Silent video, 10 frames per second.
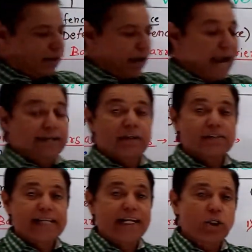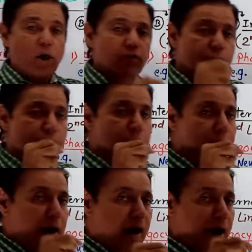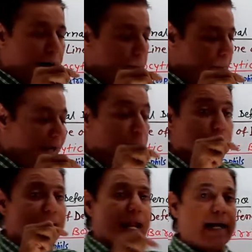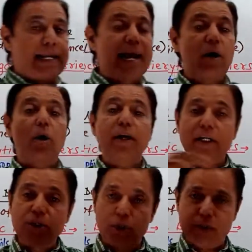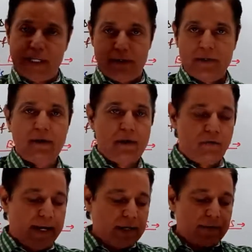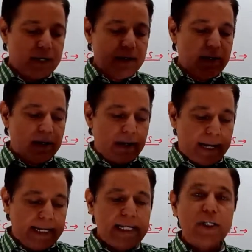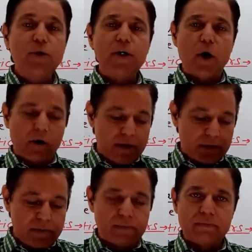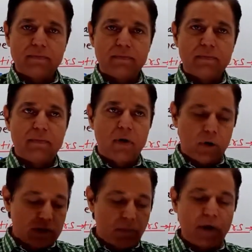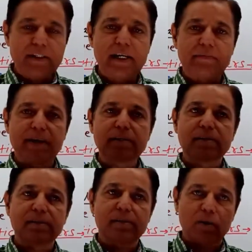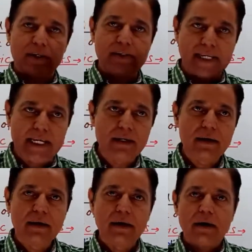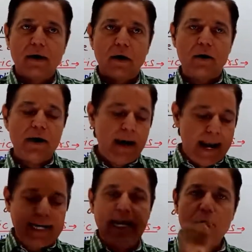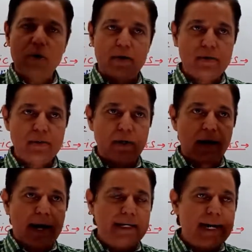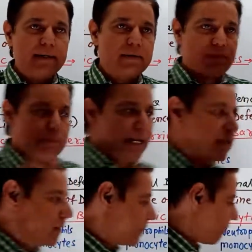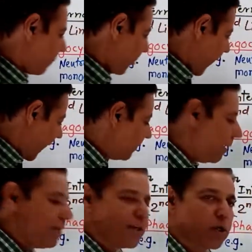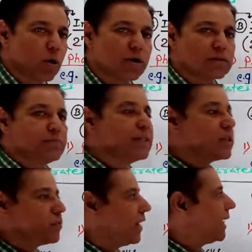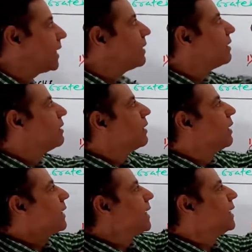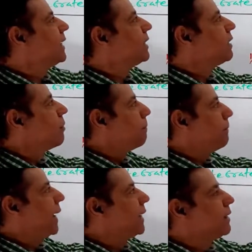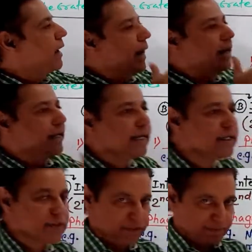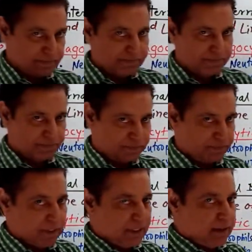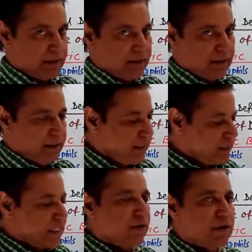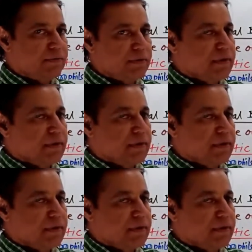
At the site of microbial attack or injury, whenever any injury occurs on the body surface, on the skin, or attack occurs, at that place inflammation occurs, means swelling, reddening, pain and heat is developed